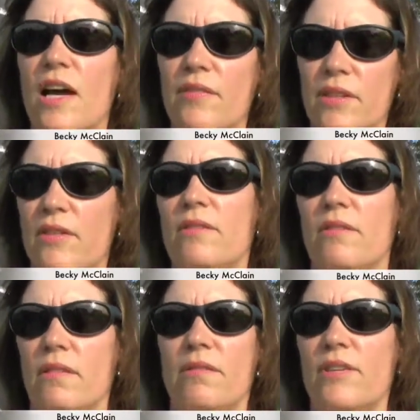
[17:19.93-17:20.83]
I, th
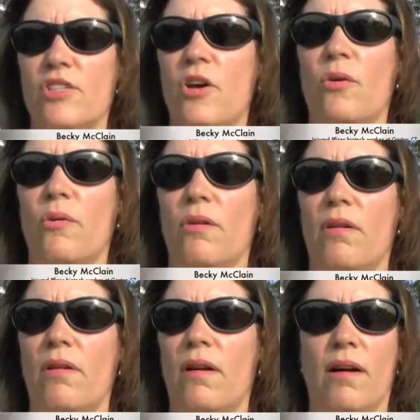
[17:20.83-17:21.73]
there's no
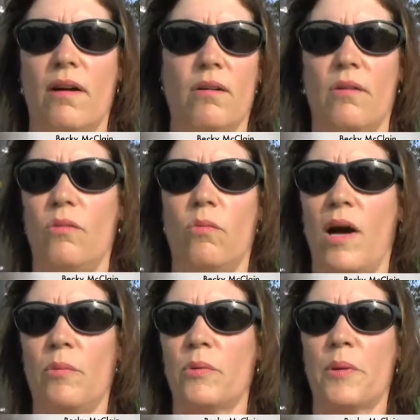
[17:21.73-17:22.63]
uh,
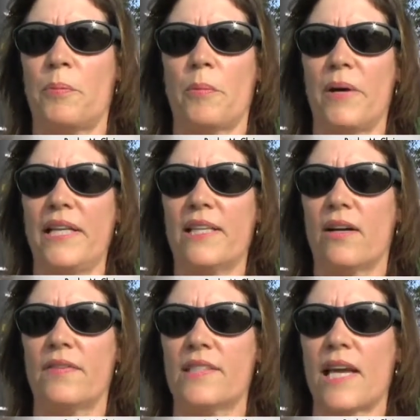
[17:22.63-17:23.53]
why would we put money
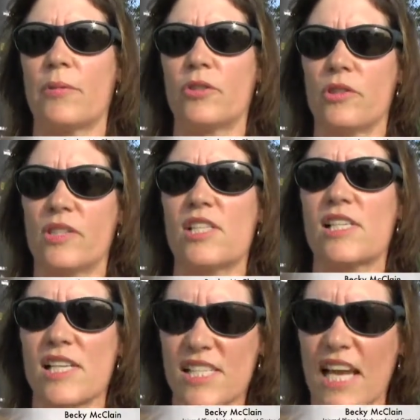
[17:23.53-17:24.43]
on the table? You, this
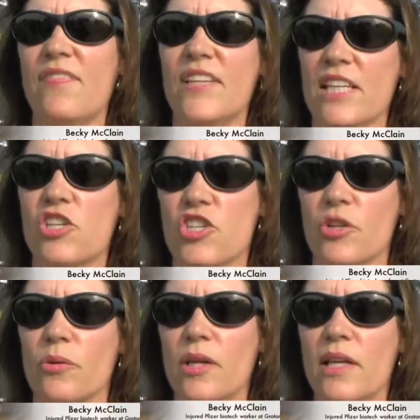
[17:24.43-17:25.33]
is a safety
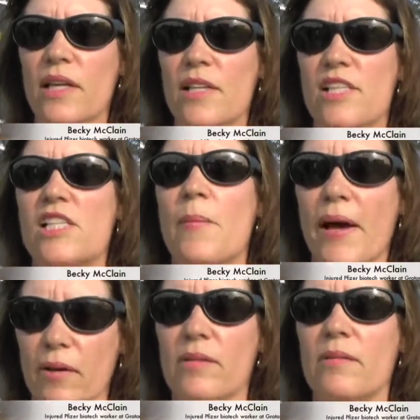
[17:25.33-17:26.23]
issue. This is
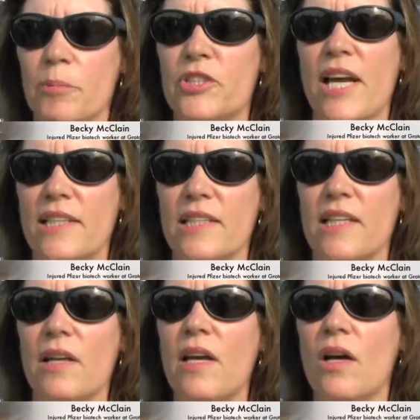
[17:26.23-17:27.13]
about protecting